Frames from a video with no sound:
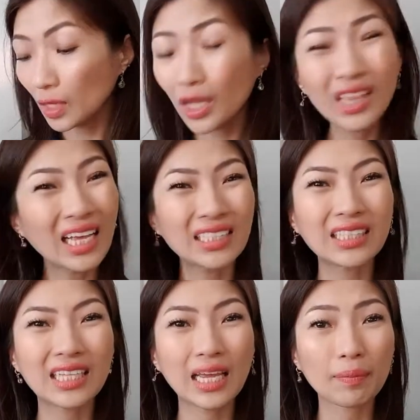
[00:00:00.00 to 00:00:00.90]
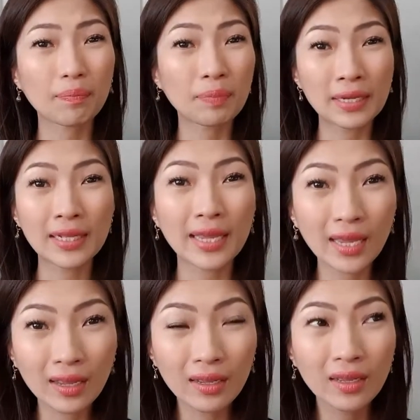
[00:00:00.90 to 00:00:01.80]
unless it's like
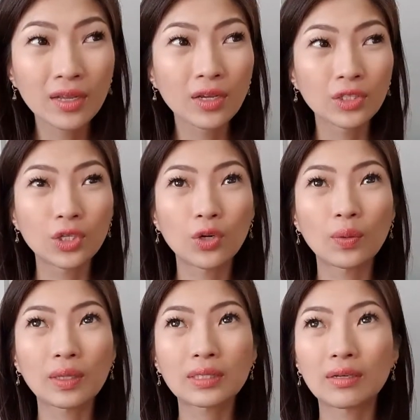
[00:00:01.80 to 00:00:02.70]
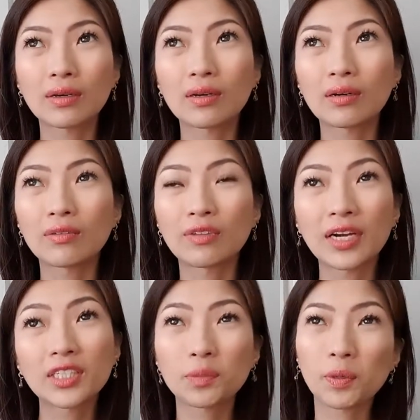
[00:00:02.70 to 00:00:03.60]
peeling. So it's a
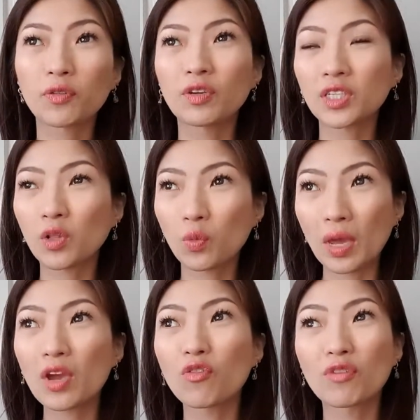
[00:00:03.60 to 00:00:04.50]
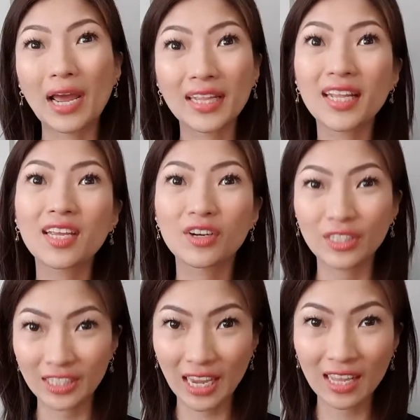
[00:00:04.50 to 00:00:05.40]
very superficial way of lightening your
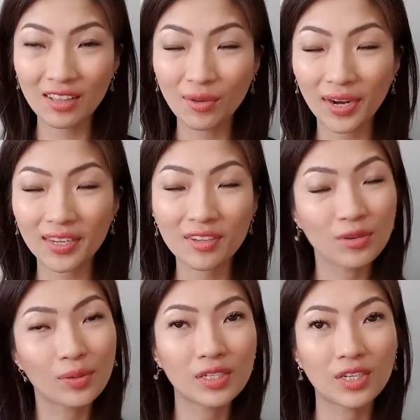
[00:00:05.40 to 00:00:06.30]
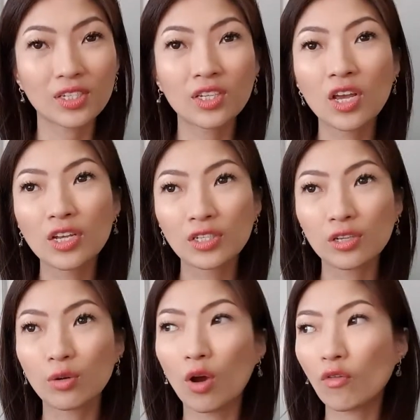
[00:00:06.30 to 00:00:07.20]
skin wherein you will just
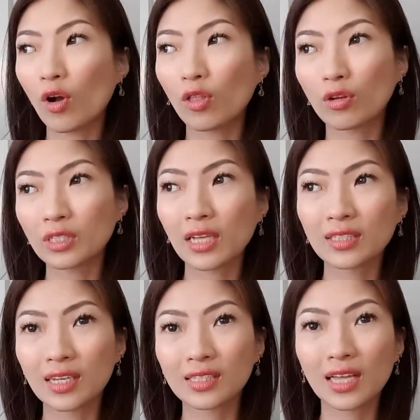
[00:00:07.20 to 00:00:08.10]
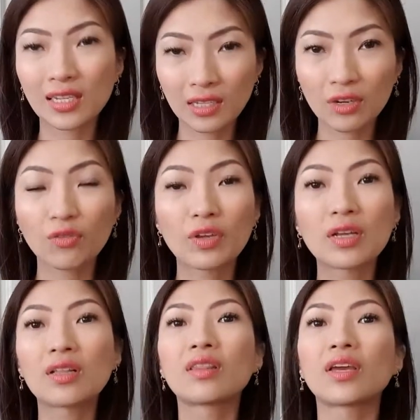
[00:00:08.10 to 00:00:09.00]
slow off all those dead skin cells and
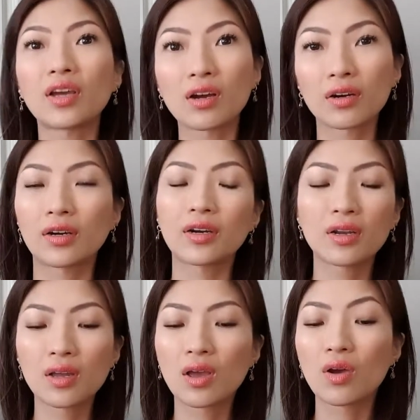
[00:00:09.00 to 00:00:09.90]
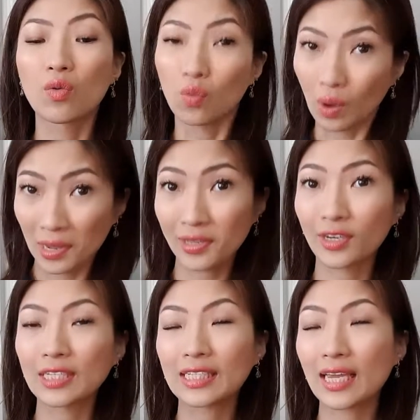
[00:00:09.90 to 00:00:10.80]
reveal the younger,
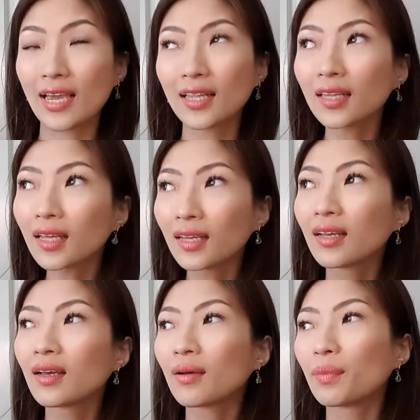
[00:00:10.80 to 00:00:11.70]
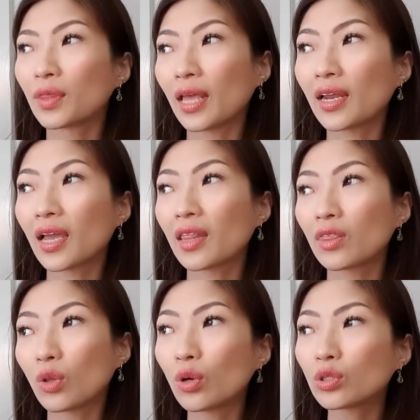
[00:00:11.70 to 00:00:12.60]
whiter skin. But then
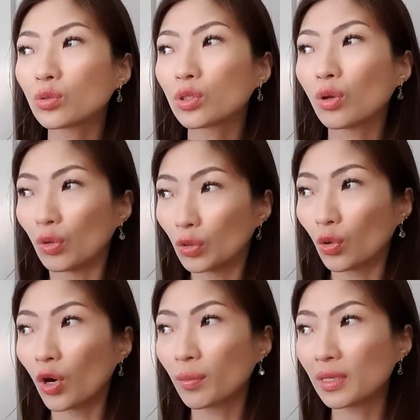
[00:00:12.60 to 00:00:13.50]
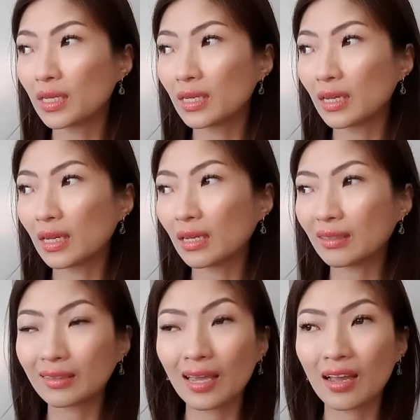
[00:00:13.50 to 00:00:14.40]
again, those would normally
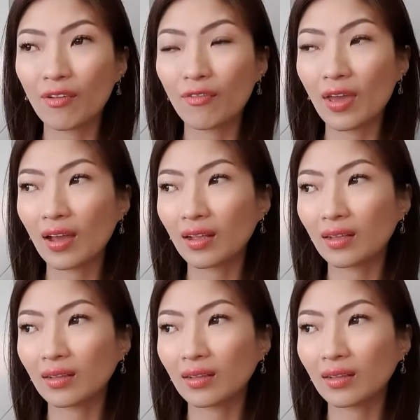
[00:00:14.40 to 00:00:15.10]
take effect